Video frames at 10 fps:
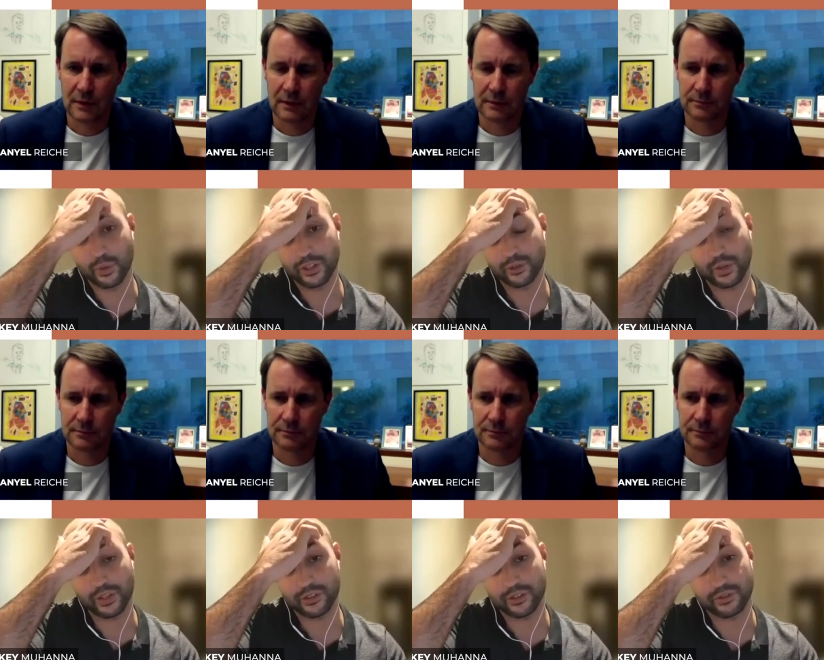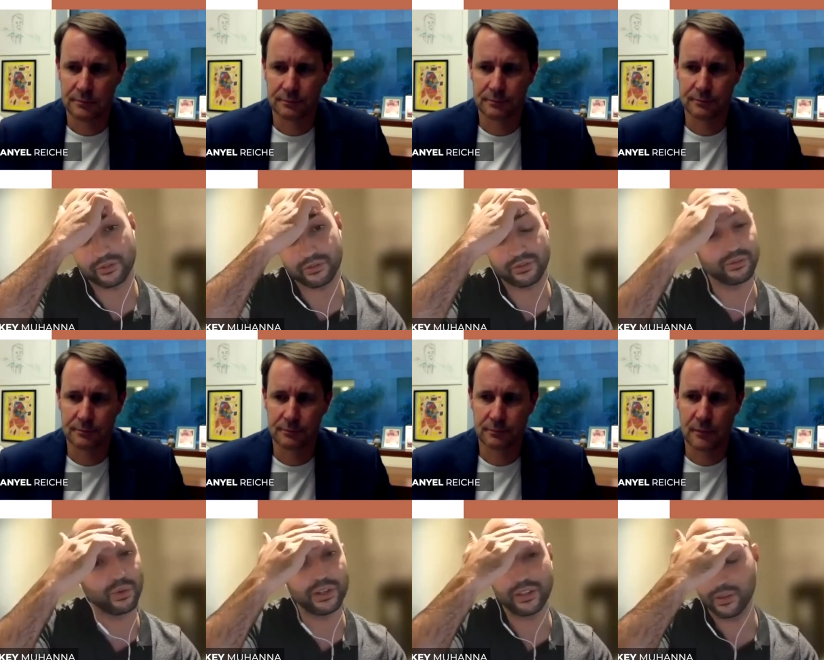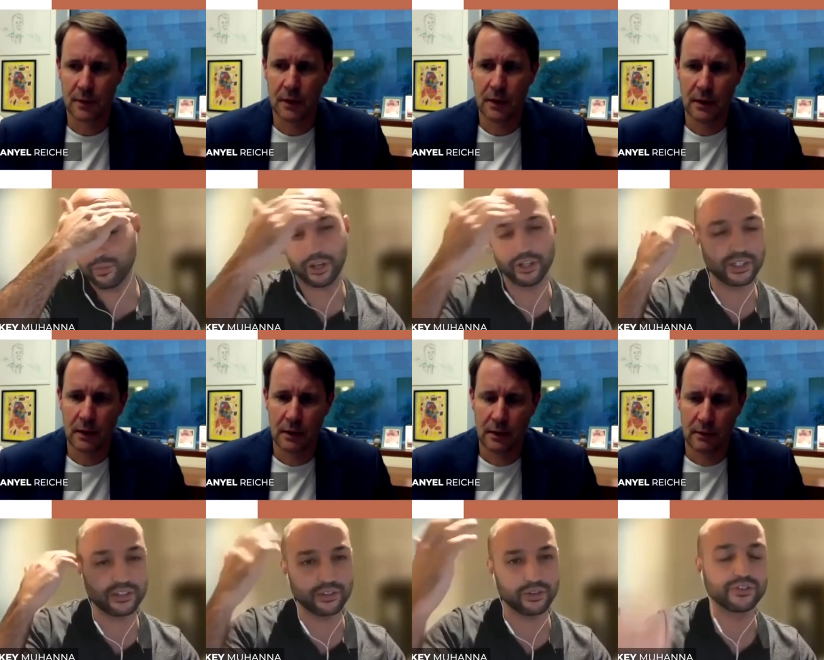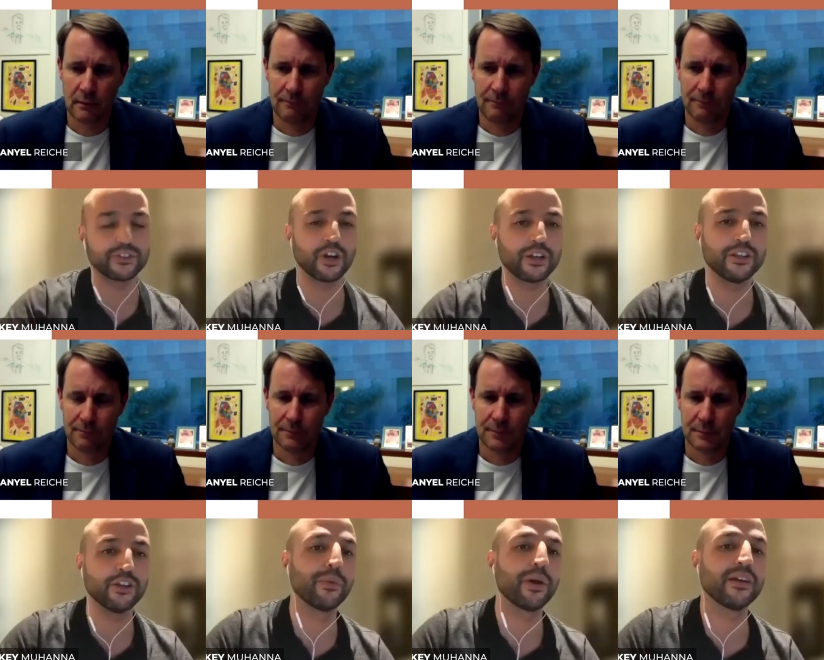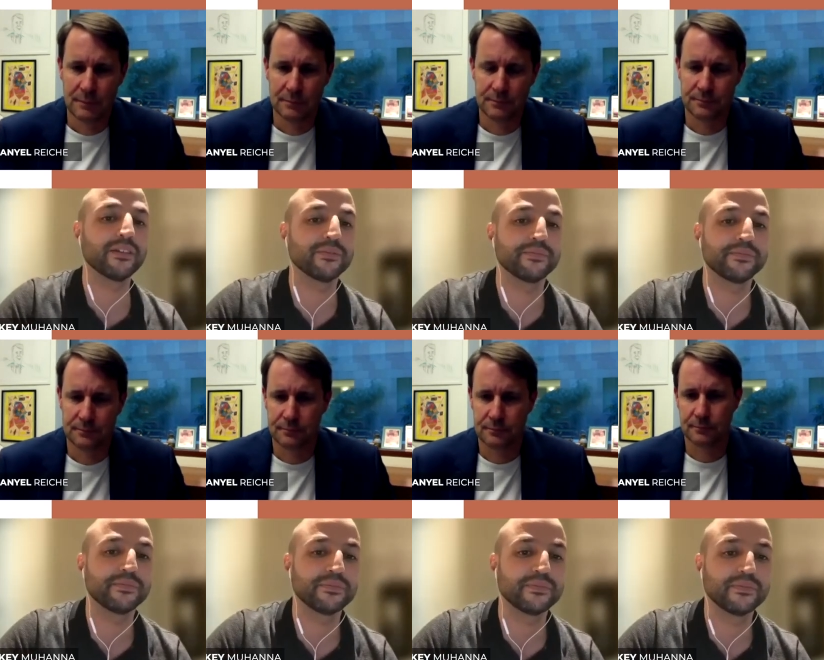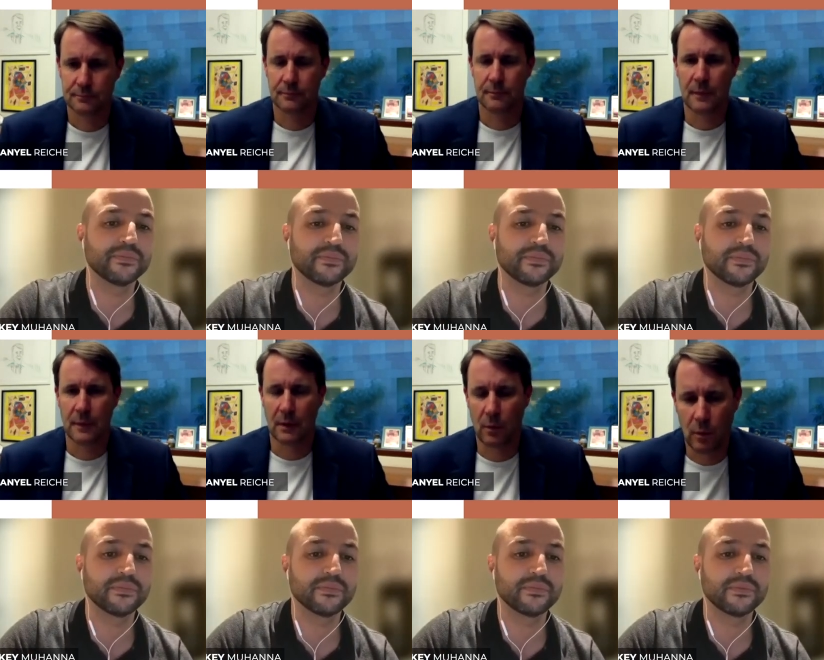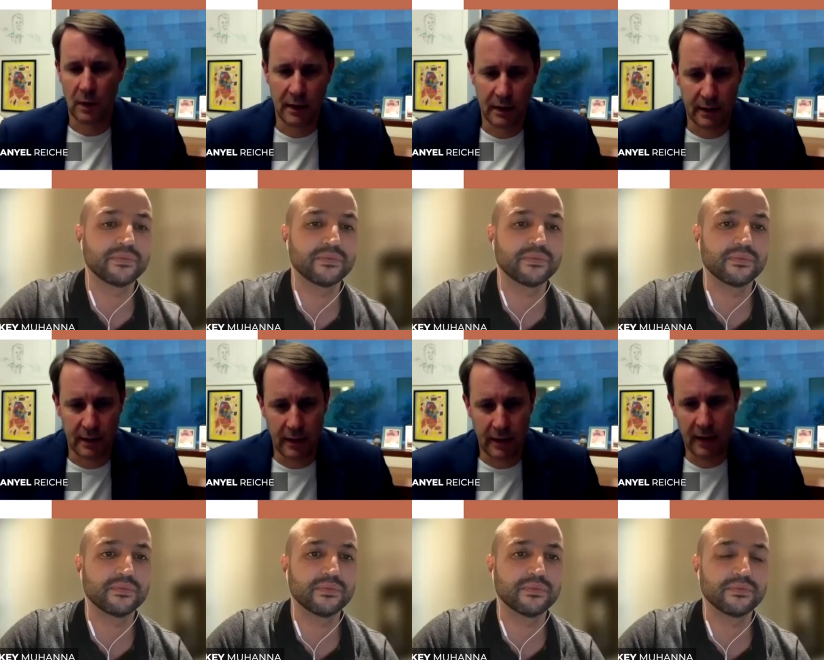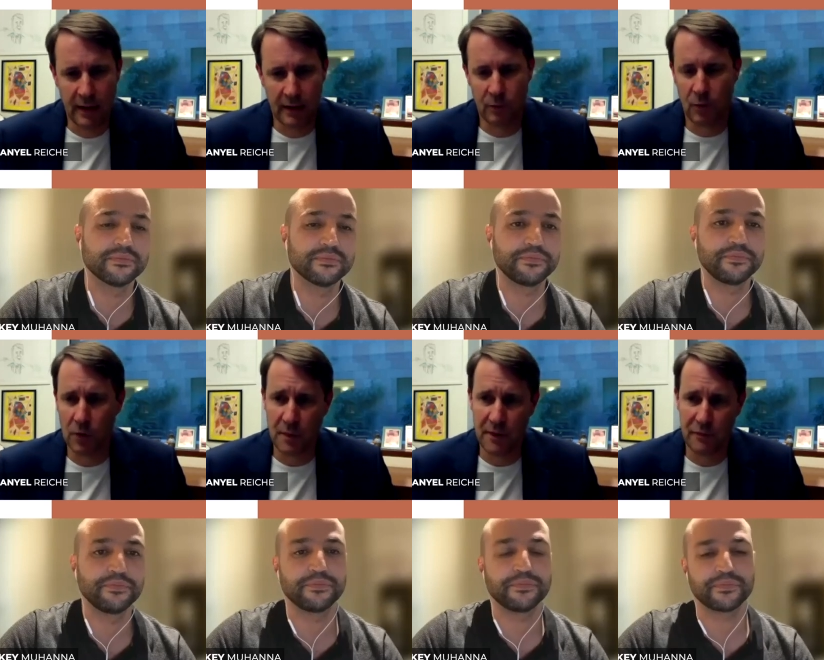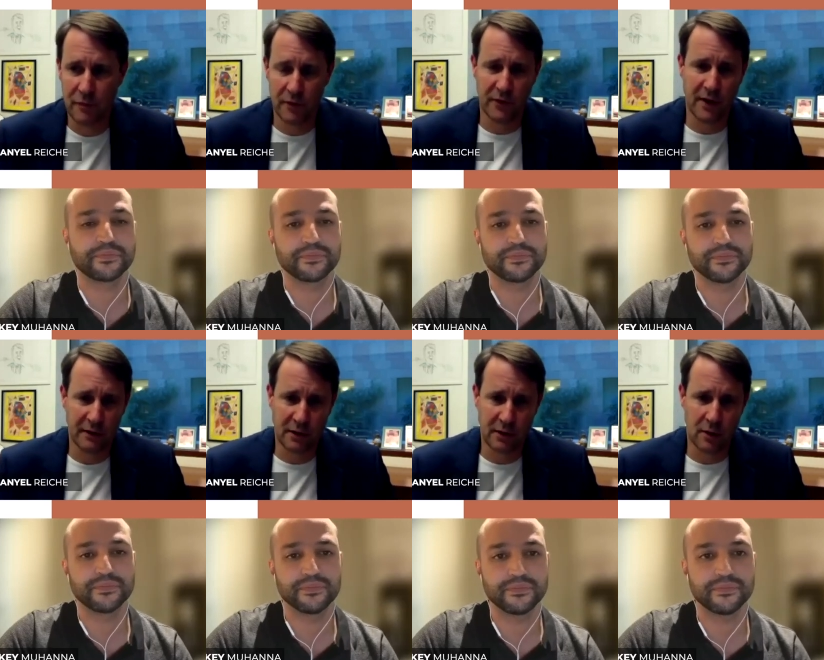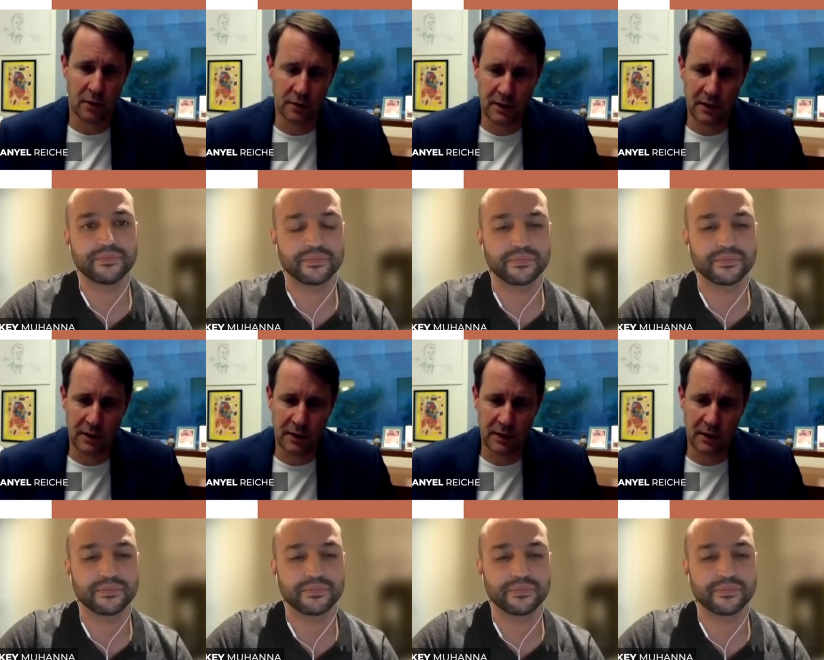Speaker 1: 2022? When did the project sort of start in your mind?
Speaker 2: Well, I wrote my first article on